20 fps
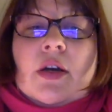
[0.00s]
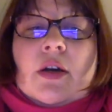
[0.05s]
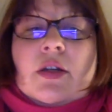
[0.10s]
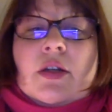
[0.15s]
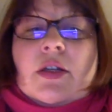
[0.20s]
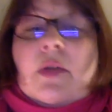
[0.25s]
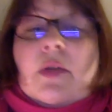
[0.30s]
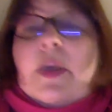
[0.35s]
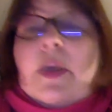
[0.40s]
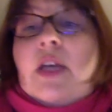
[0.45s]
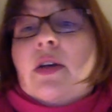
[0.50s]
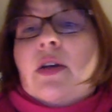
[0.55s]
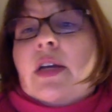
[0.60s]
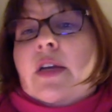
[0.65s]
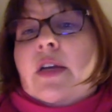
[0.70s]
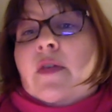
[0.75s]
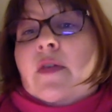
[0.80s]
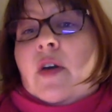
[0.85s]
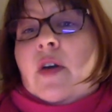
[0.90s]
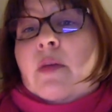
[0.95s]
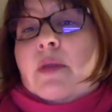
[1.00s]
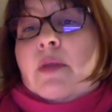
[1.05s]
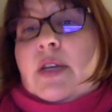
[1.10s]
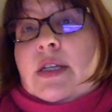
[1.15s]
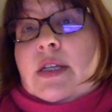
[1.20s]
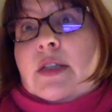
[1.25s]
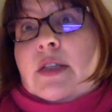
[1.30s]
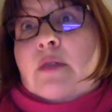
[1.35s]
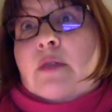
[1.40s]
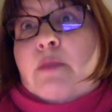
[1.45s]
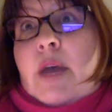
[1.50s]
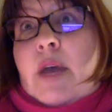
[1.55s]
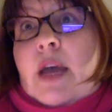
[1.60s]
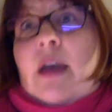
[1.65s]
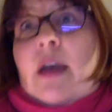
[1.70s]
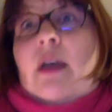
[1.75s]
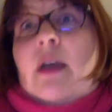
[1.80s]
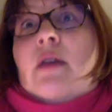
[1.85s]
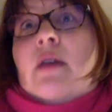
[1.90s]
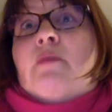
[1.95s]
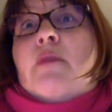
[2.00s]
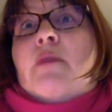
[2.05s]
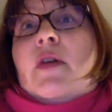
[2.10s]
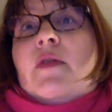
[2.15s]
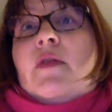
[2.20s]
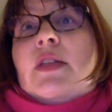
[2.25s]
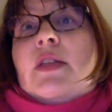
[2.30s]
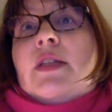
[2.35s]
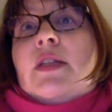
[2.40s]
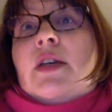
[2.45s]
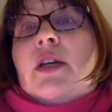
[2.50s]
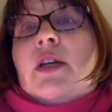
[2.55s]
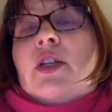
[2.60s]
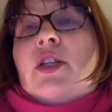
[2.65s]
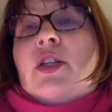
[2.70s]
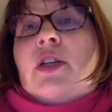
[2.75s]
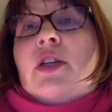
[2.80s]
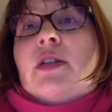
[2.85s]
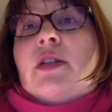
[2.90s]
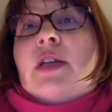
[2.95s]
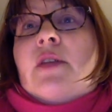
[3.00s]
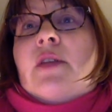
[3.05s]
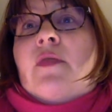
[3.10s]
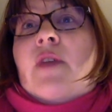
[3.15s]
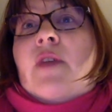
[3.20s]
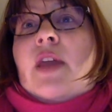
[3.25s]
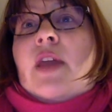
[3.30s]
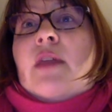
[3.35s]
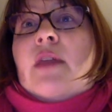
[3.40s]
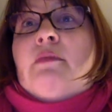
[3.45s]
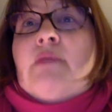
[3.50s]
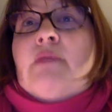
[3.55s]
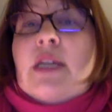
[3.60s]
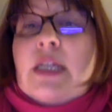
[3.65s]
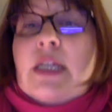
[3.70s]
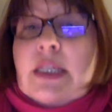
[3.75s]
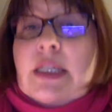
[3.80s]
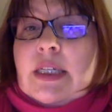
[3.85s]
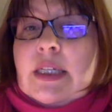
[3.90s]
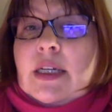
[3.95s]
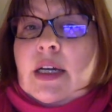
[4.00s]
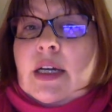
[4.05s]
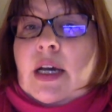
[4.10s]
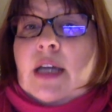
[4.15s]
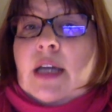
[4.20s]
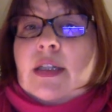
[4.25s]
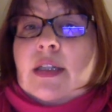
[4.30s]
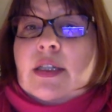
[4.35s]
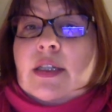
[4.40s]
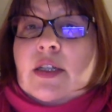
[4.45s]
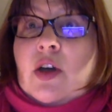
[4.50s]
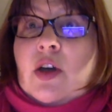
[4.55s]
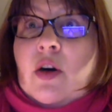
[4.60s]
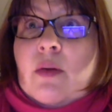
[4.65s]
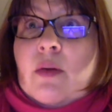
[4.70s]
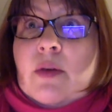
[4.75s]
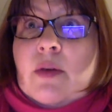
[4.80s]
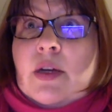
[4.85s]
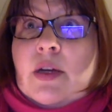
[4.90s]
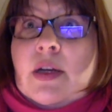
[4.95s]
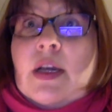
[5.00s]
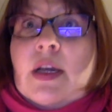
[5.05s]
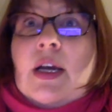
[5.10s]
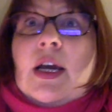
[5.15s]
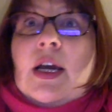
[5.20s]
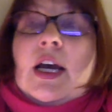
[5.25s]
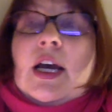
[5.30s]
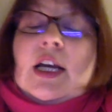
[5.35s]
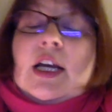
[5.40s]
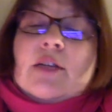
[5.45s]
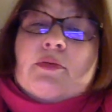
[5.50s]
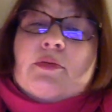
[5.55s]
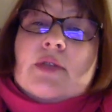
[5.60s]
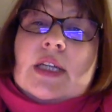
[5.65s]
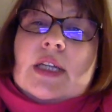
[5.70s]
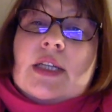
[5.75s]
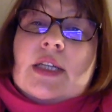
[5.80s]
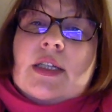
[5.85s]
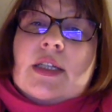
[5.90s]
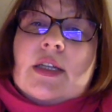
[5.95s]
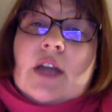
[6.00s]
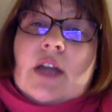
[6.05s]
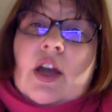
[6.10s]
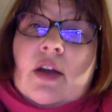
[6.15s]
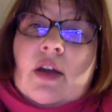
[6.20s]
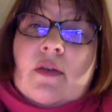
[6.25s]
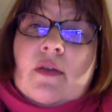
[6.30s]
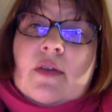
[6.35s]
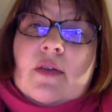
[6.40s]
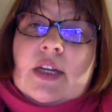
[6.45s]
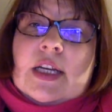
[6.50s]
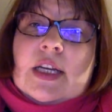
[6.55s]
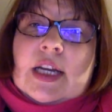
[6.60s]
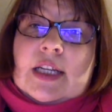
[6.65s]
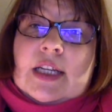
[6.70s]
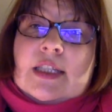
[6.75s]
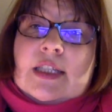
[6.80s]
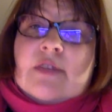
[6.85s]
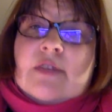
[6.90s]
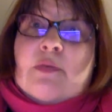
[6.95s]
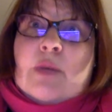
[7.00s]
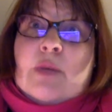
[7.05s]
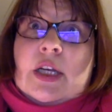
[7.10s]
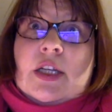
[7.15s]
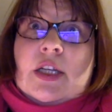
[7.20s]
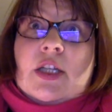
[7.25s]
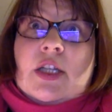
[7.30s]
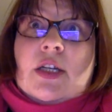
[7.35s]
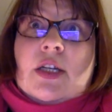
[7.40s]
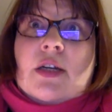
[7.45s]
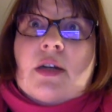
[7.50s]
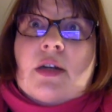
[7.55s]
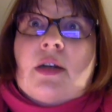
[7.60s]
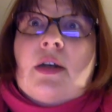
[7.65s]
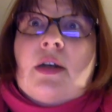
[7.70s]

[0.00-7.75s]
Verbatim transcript: So we could give up in despair, but research shows that in fact the media, as is common, has presented an overly negative picture.